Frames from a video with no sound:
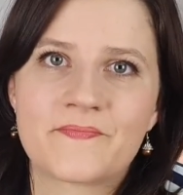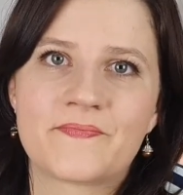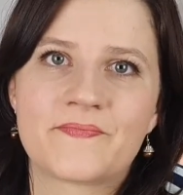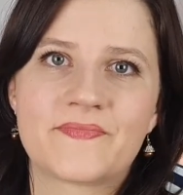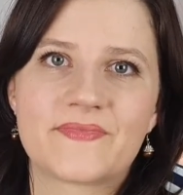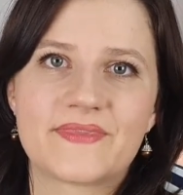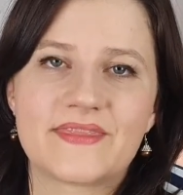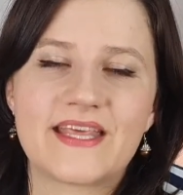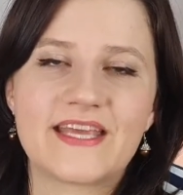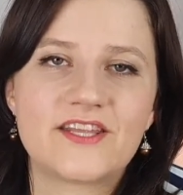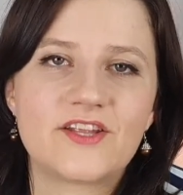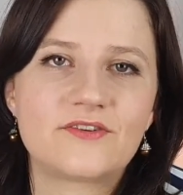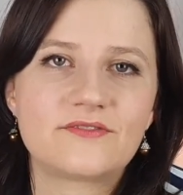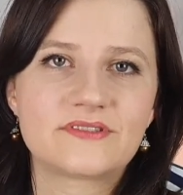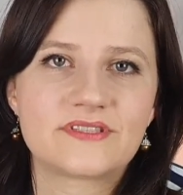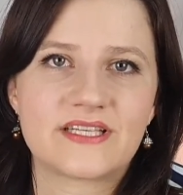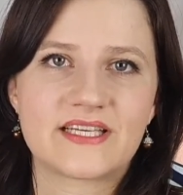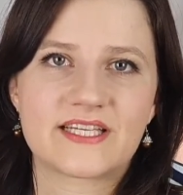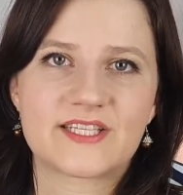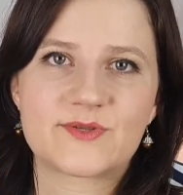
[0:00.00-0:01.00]
They don't
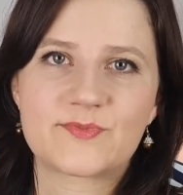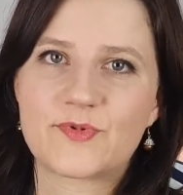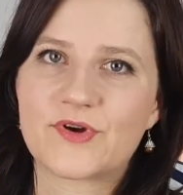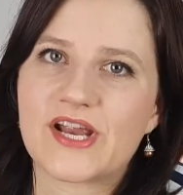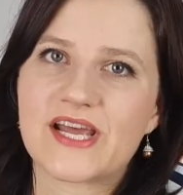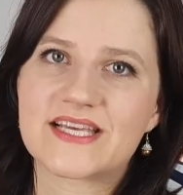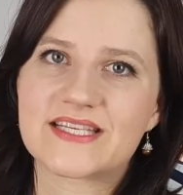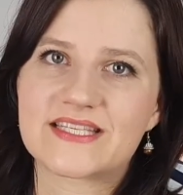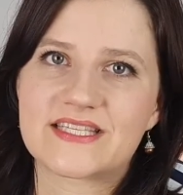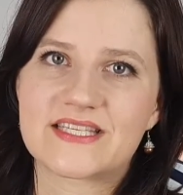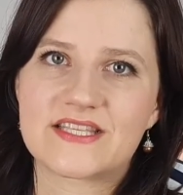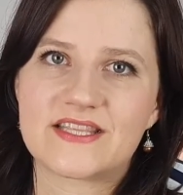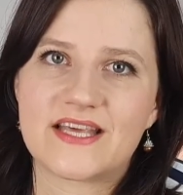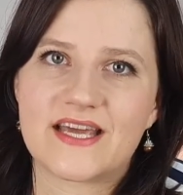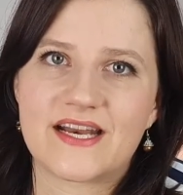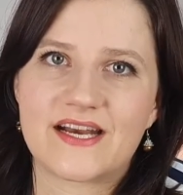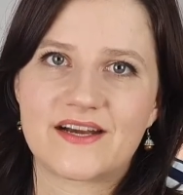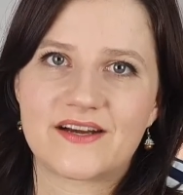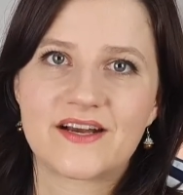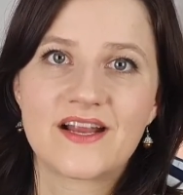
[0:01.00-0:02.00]
express
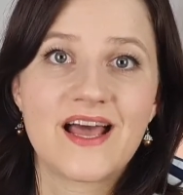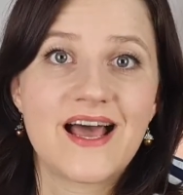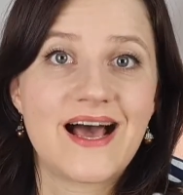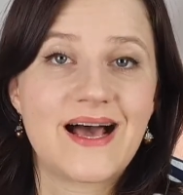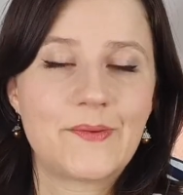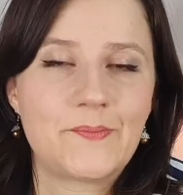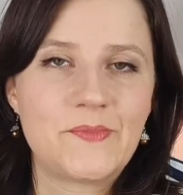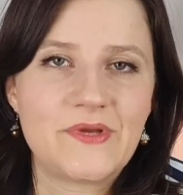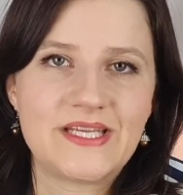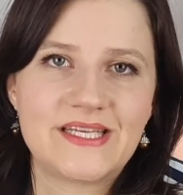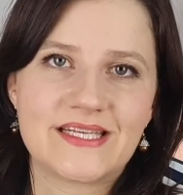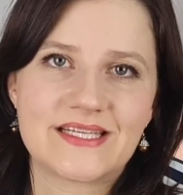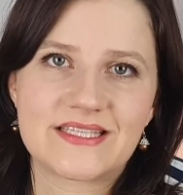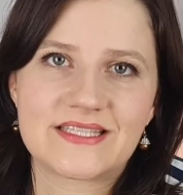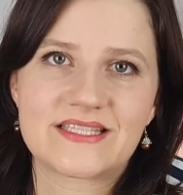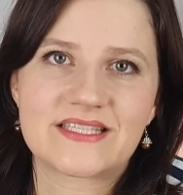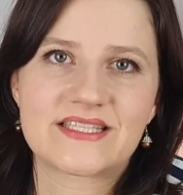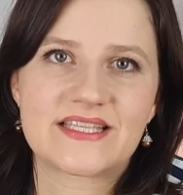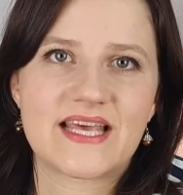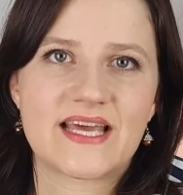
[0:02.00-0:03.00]
their opinions,
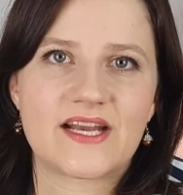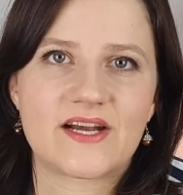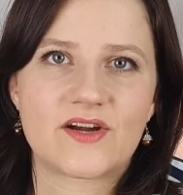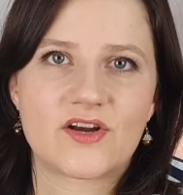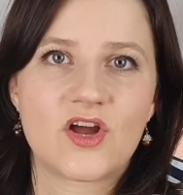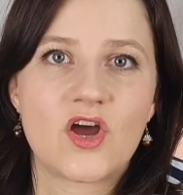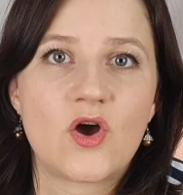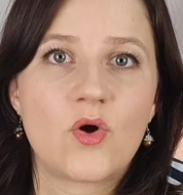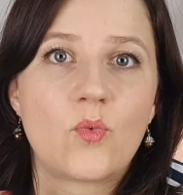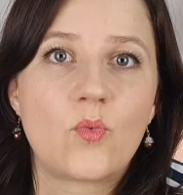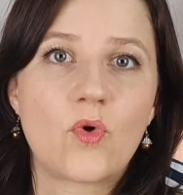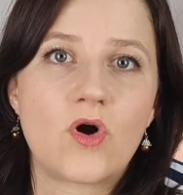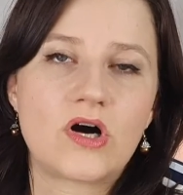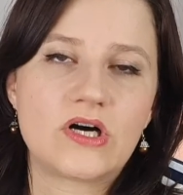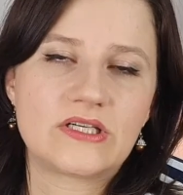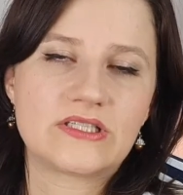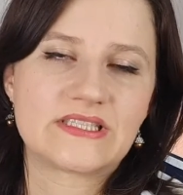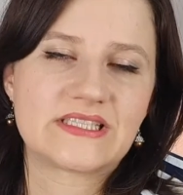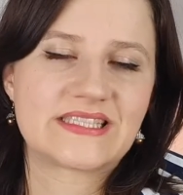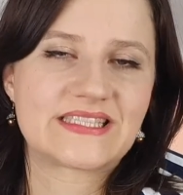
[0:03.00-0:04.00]
their
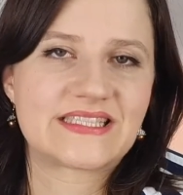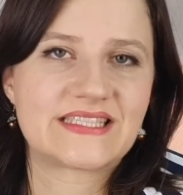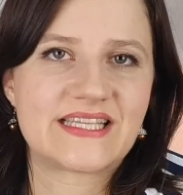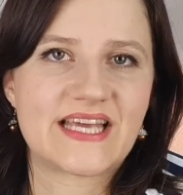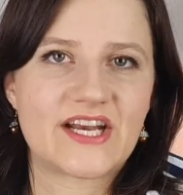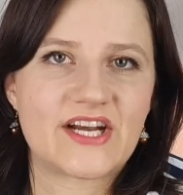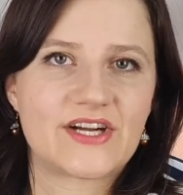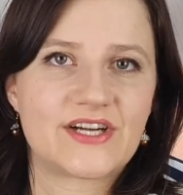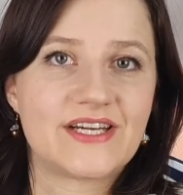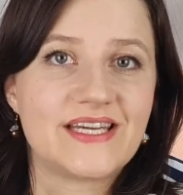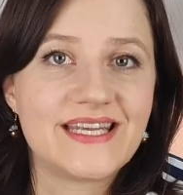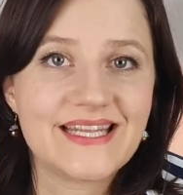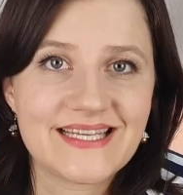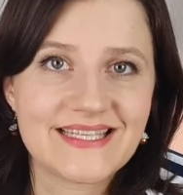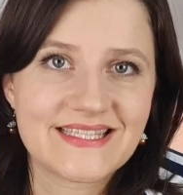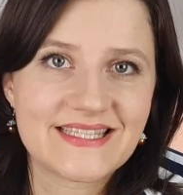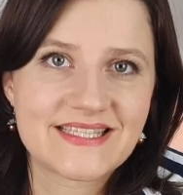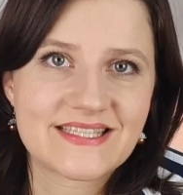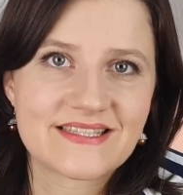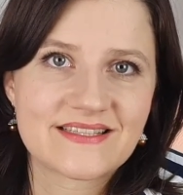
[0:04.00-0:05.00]
wants, their
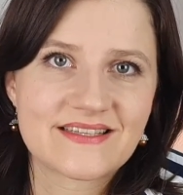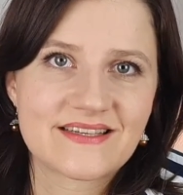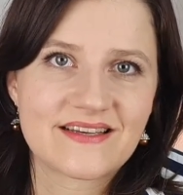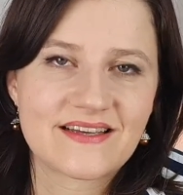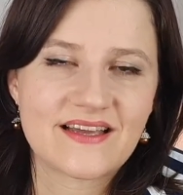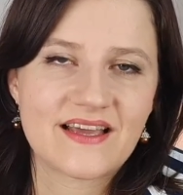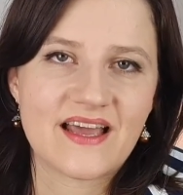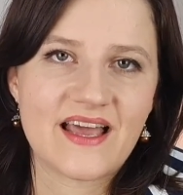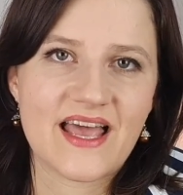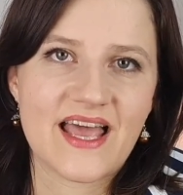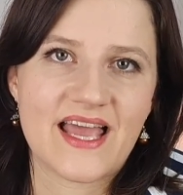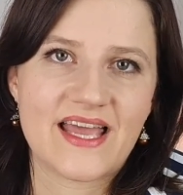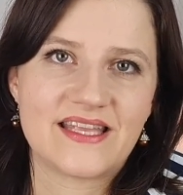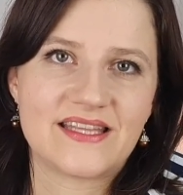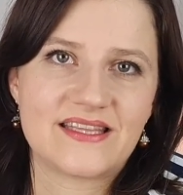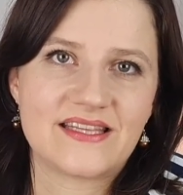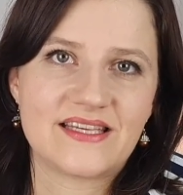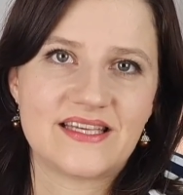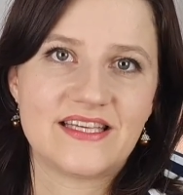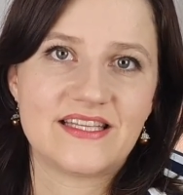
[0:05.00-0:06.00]
needs, and
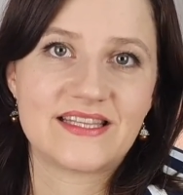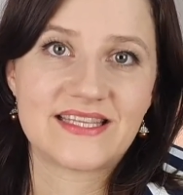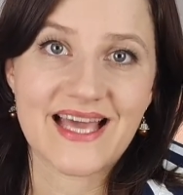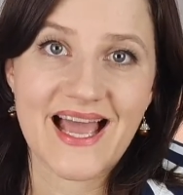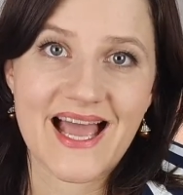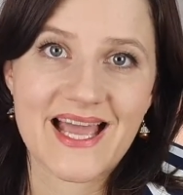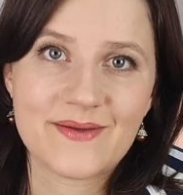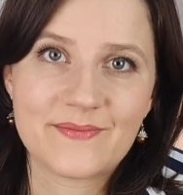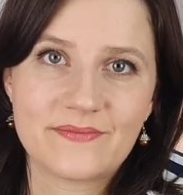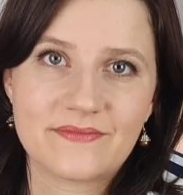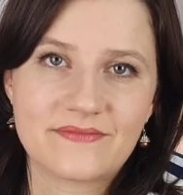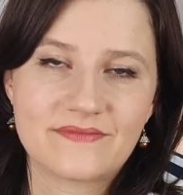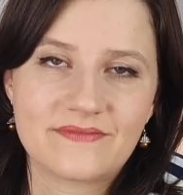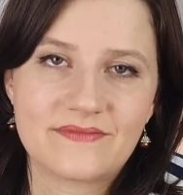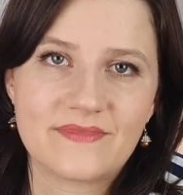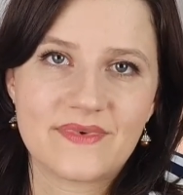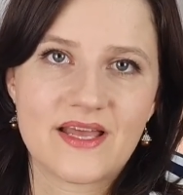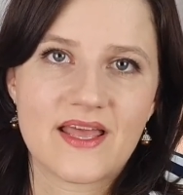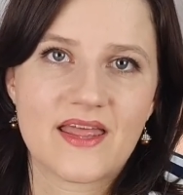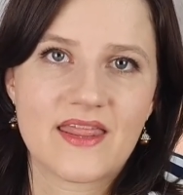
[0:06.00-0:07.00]
in time,
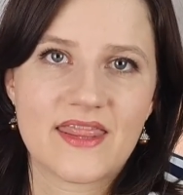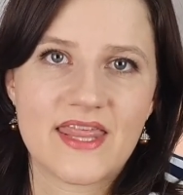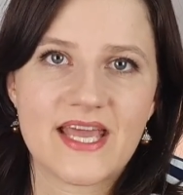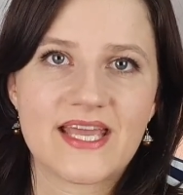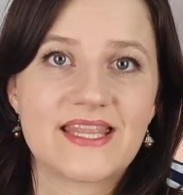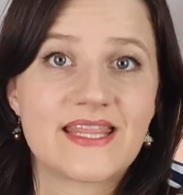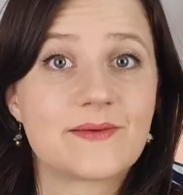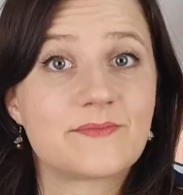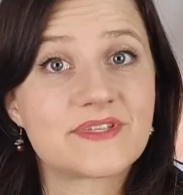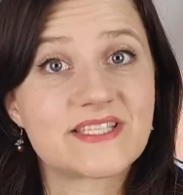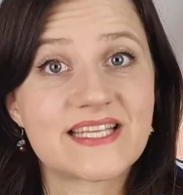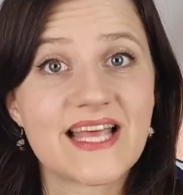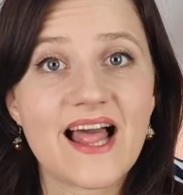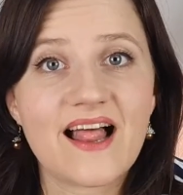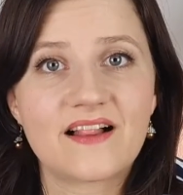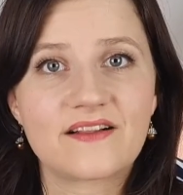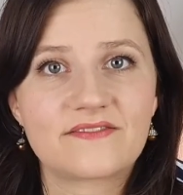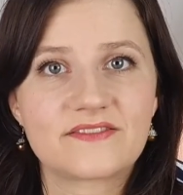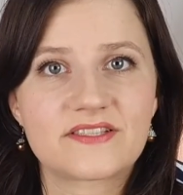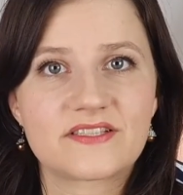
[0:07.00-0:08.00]
they
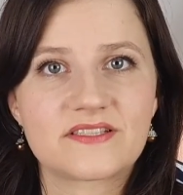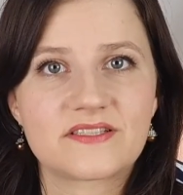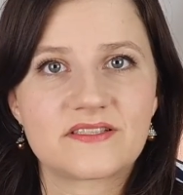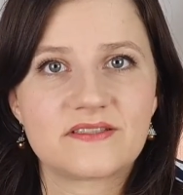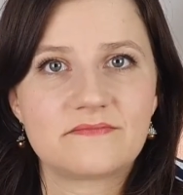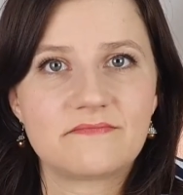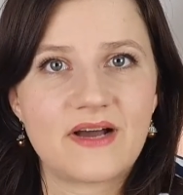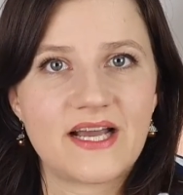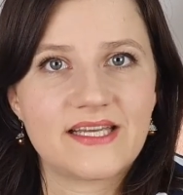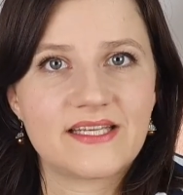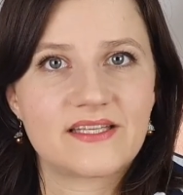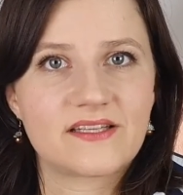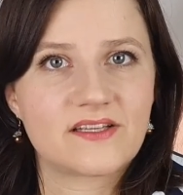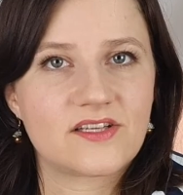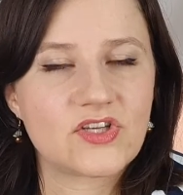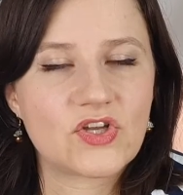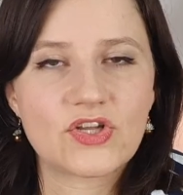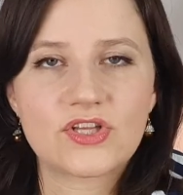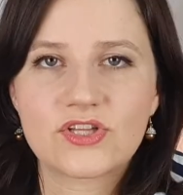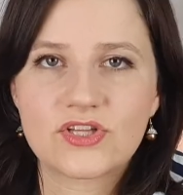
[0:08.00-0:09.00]
themselves might
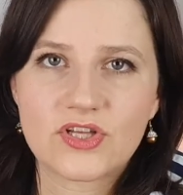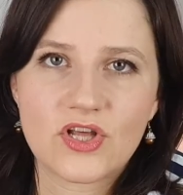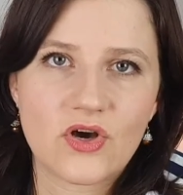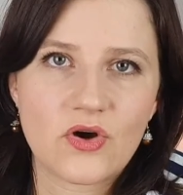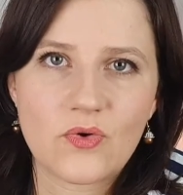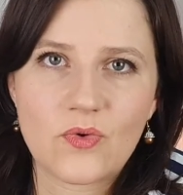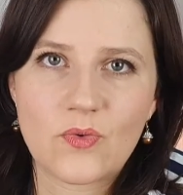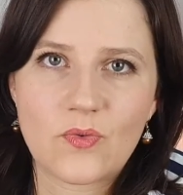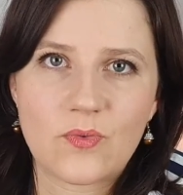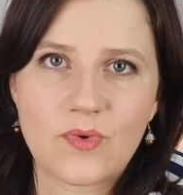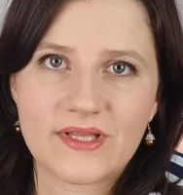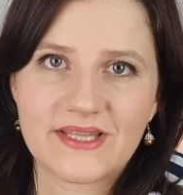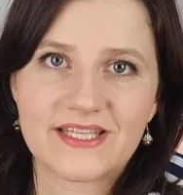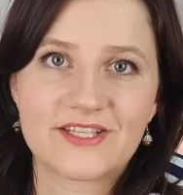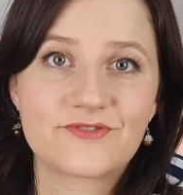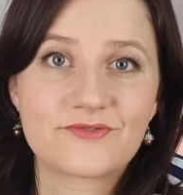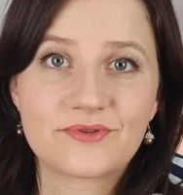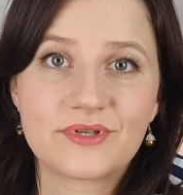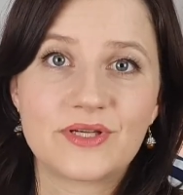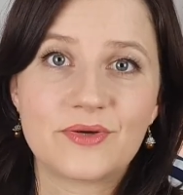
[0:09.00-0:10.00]
not know what they
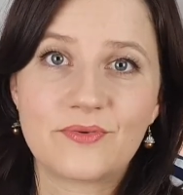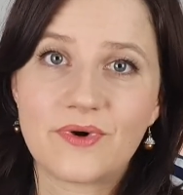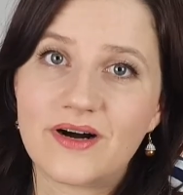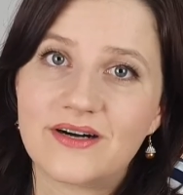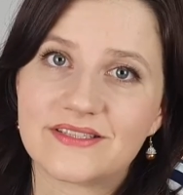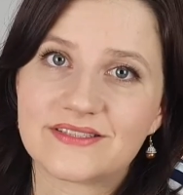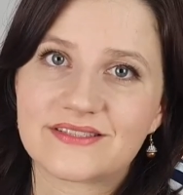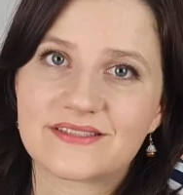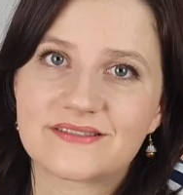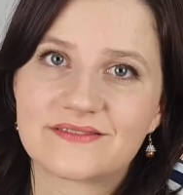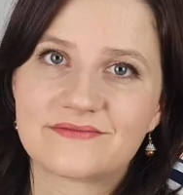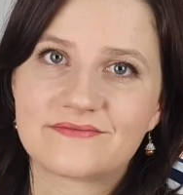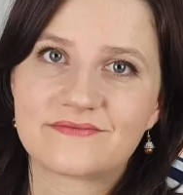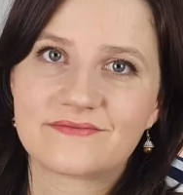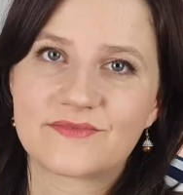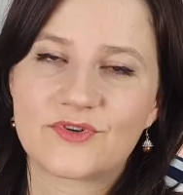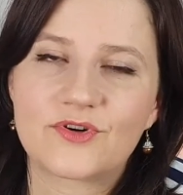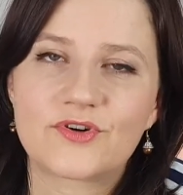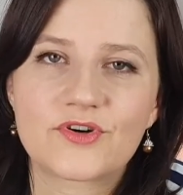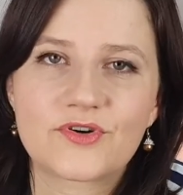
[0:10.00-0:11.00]
truly want
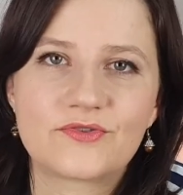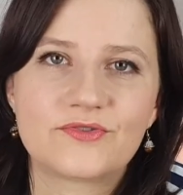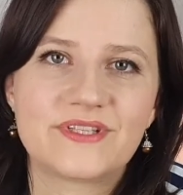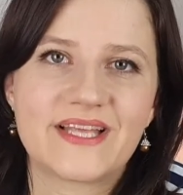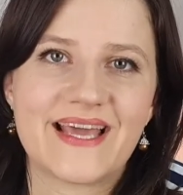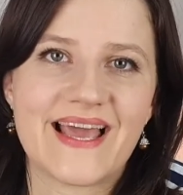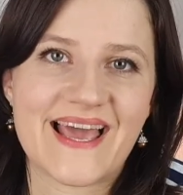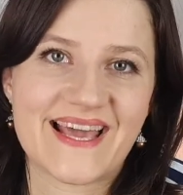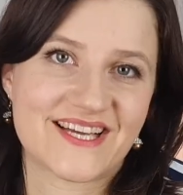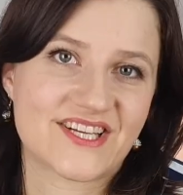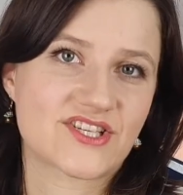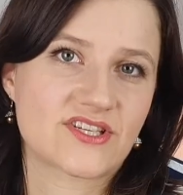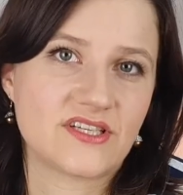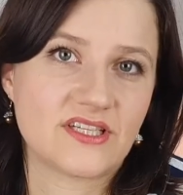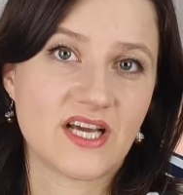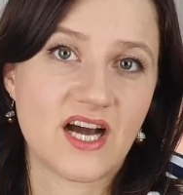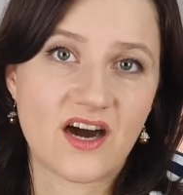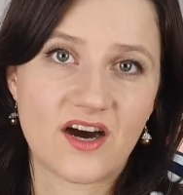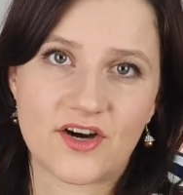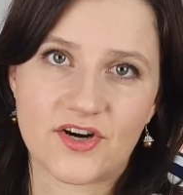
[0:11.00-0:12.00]
or who they actually
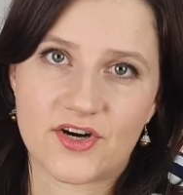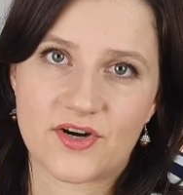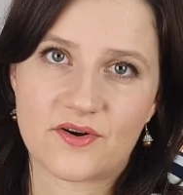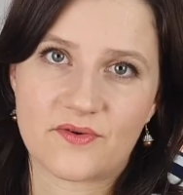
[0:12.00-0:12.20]
are.